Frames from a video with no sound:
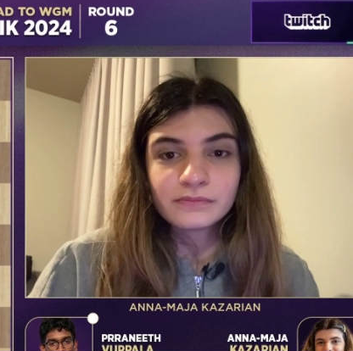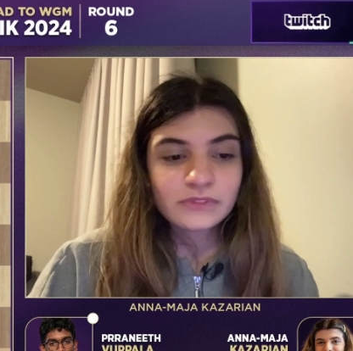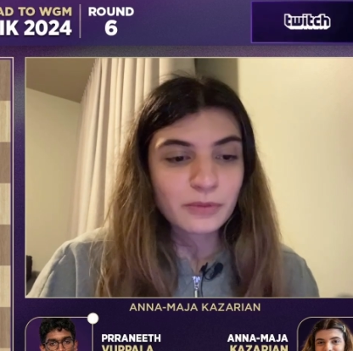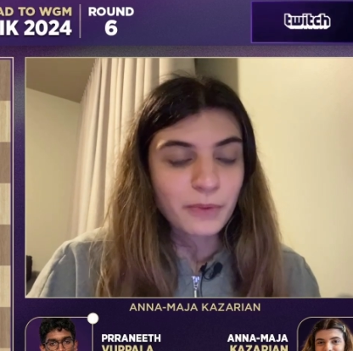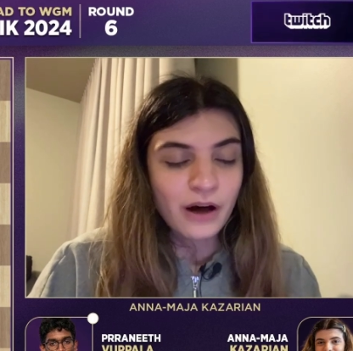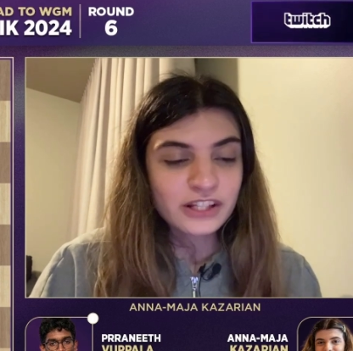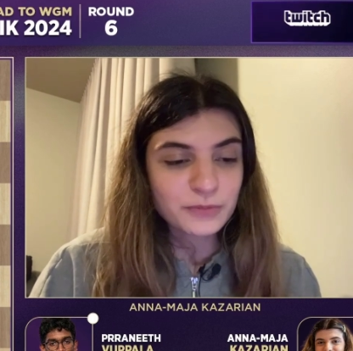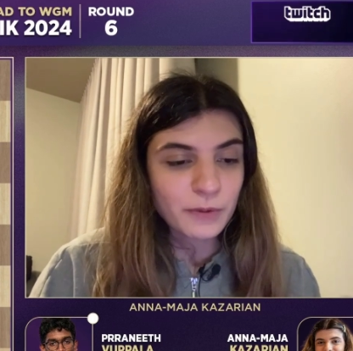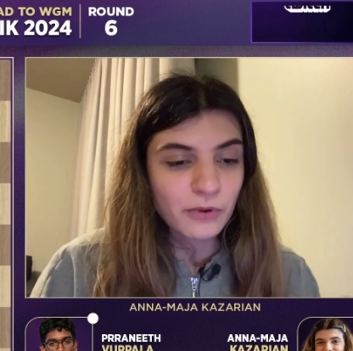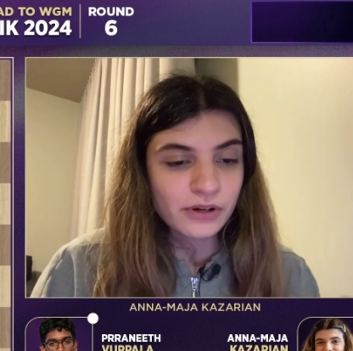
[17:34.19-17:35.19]
The pawn is
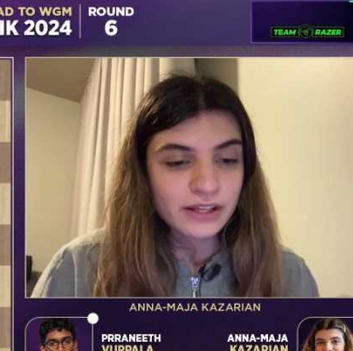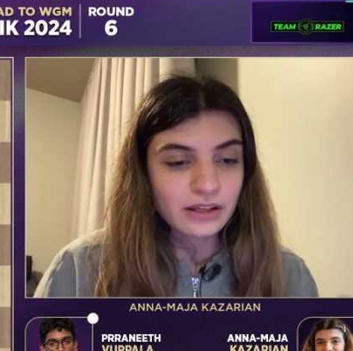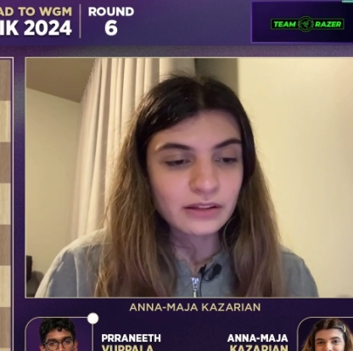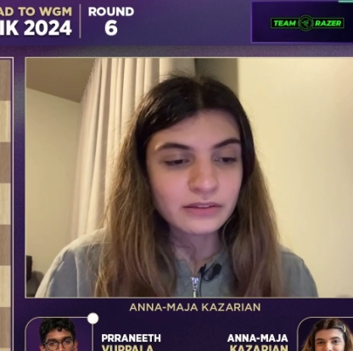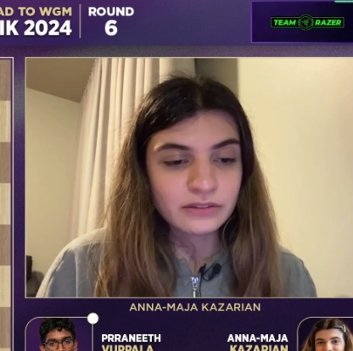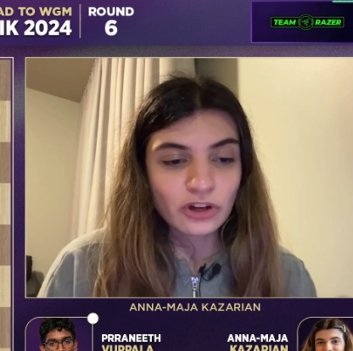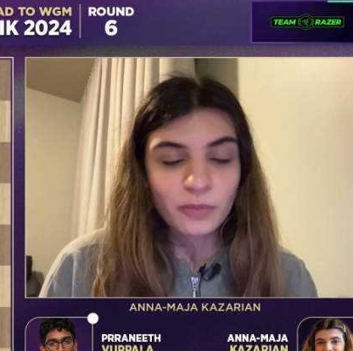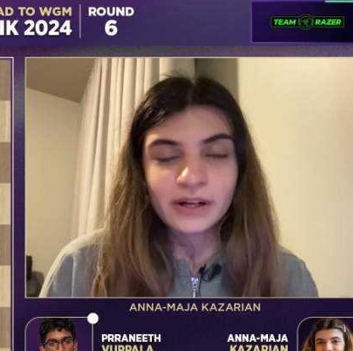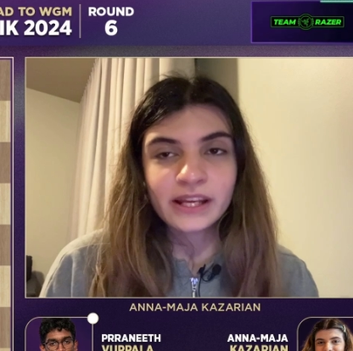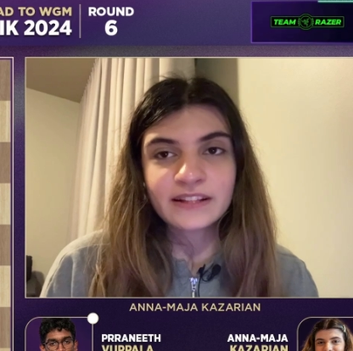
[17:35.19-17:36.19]
promoting,
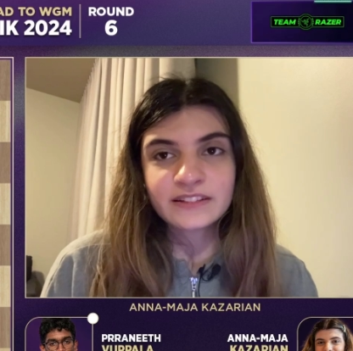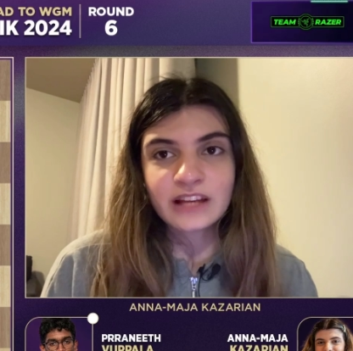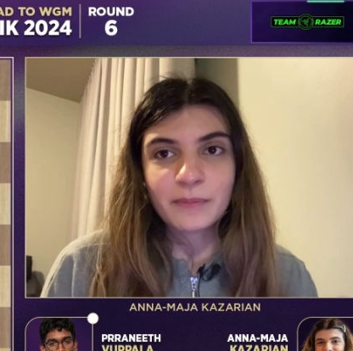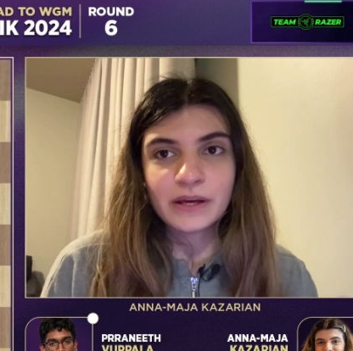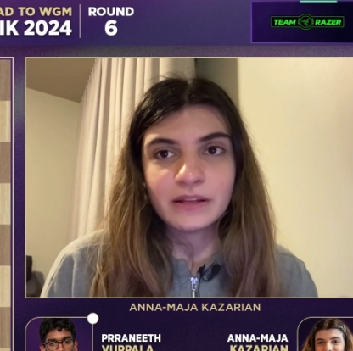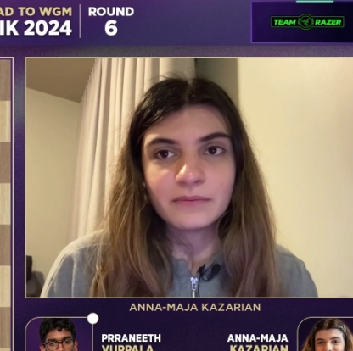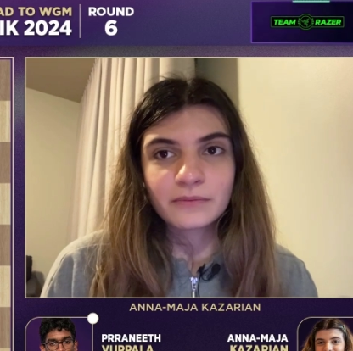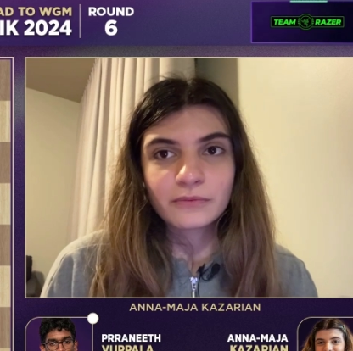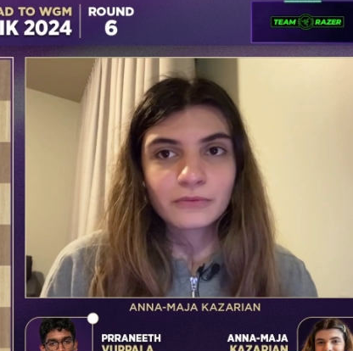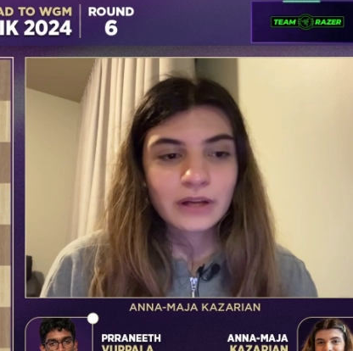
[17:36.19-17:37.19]
nobody can stop it.
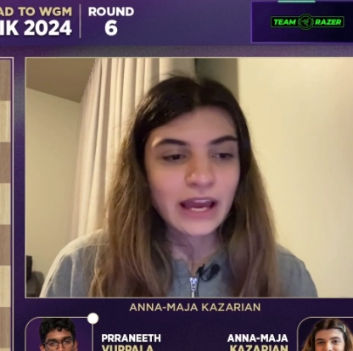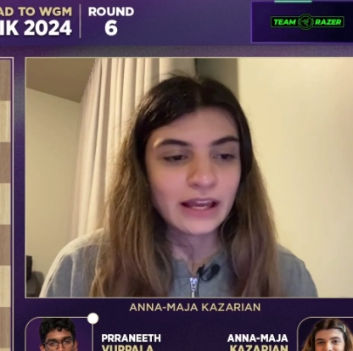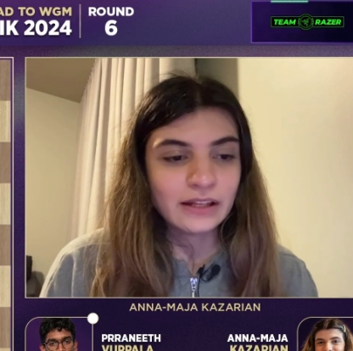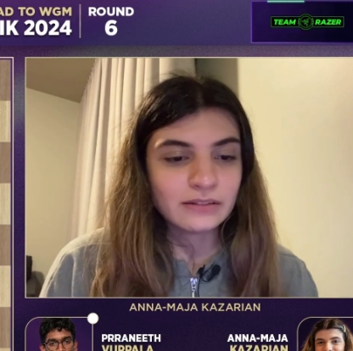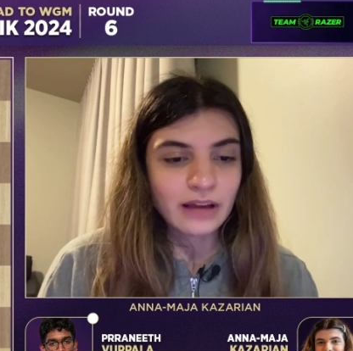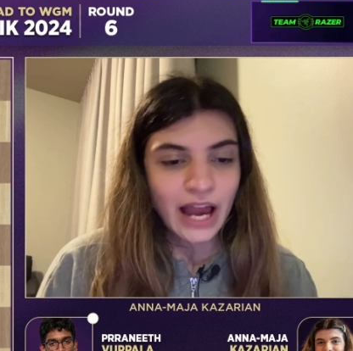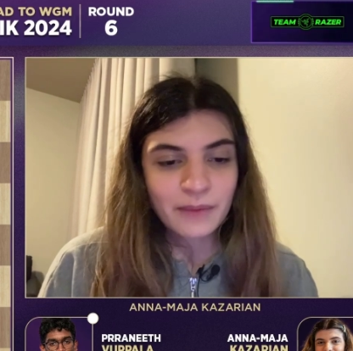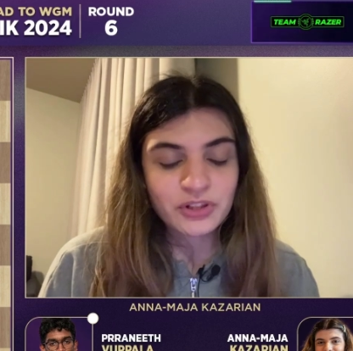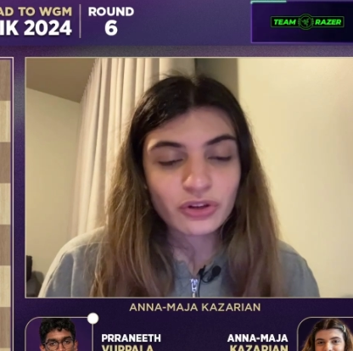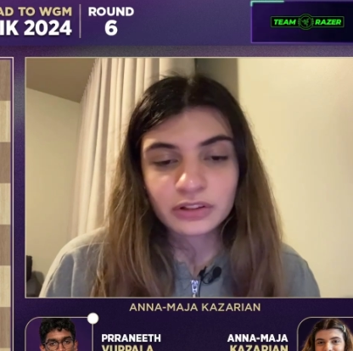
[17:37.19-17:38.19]
And I'm
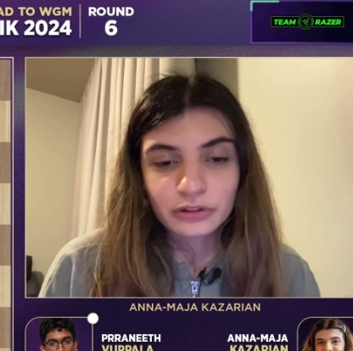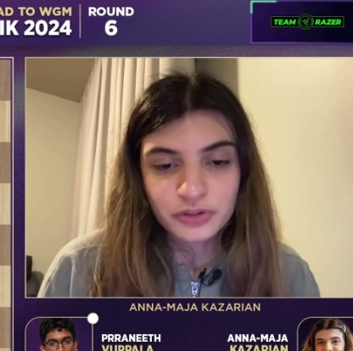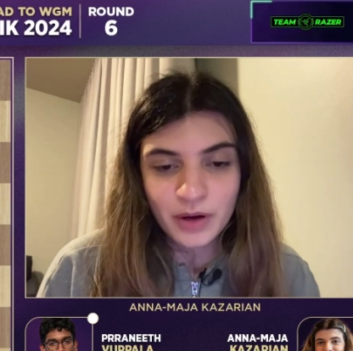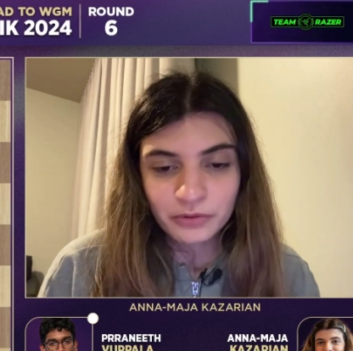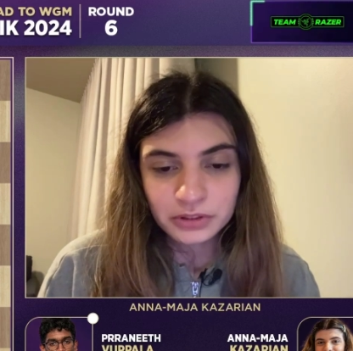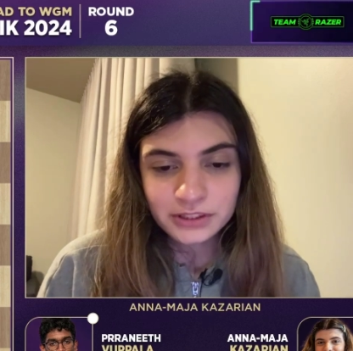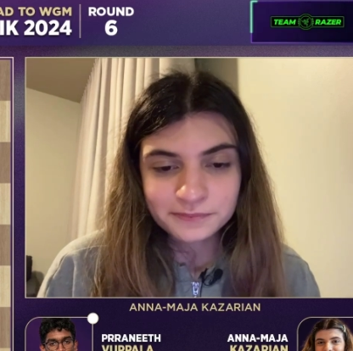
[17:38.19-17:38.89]
just going to lose my rook.